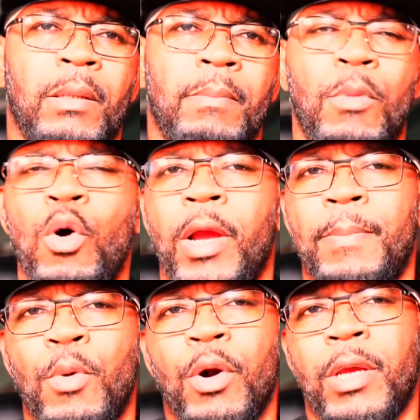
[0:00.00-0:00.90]
more and
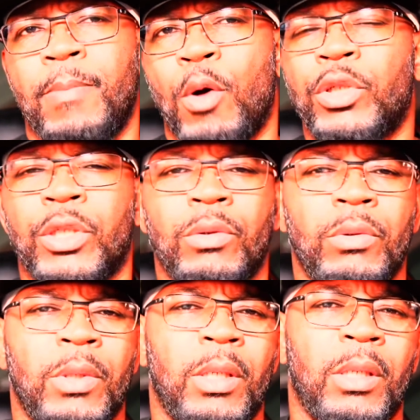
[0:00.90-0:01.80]
more emotional,
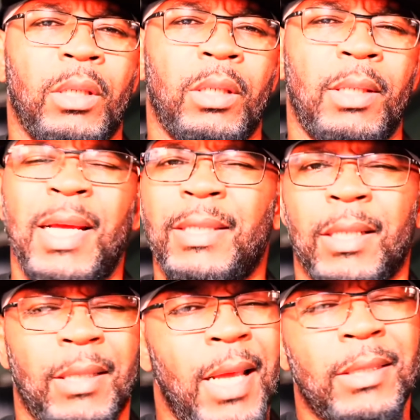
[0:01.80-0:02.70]
less
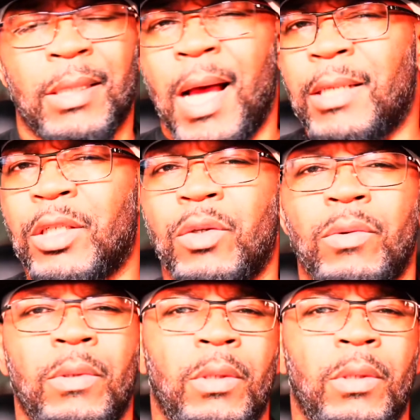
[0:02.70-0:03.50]
and less logical